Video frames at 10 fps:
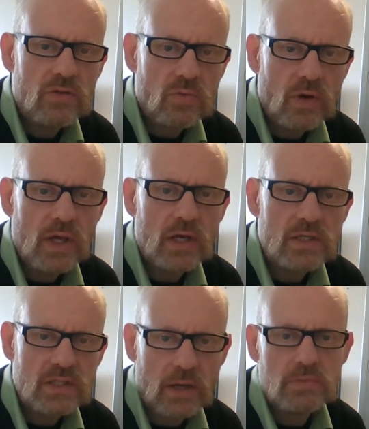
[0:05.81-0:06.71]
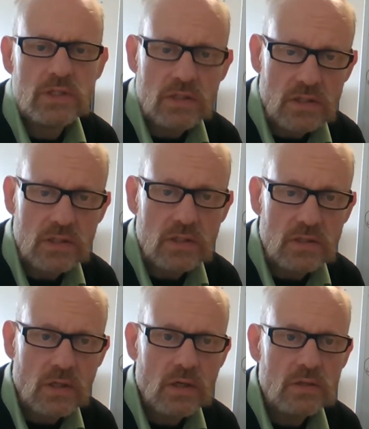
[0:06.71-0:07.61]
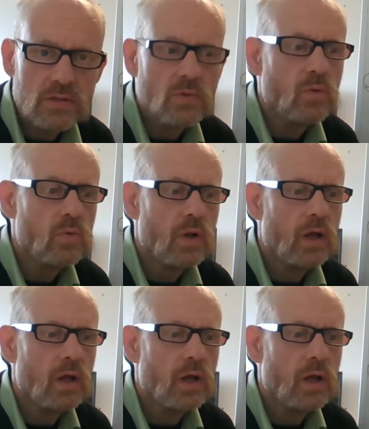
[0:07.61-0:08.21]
three acceptances tool.